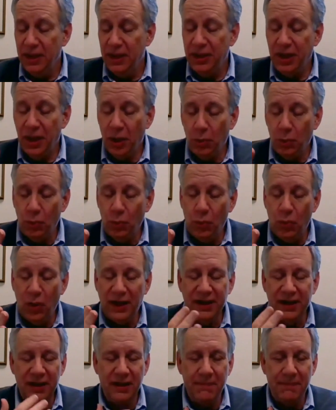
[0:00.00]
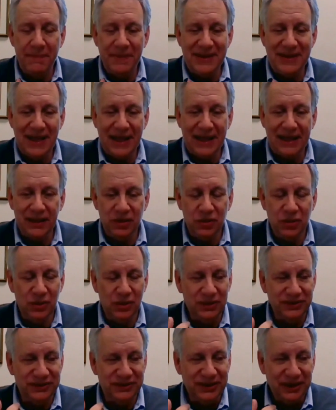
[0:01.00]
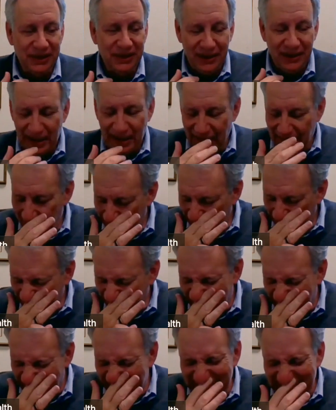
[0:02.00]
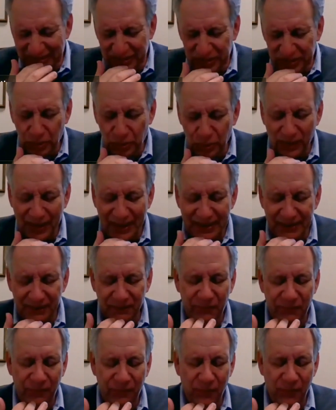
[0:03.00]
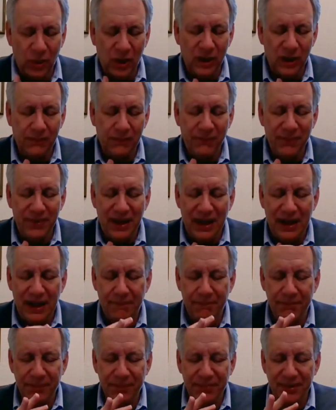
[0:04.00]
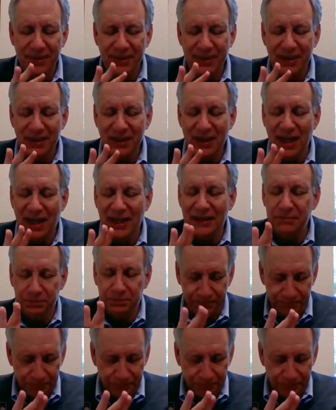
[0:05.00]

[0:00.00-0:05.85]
One of the botanicals that's great for the gut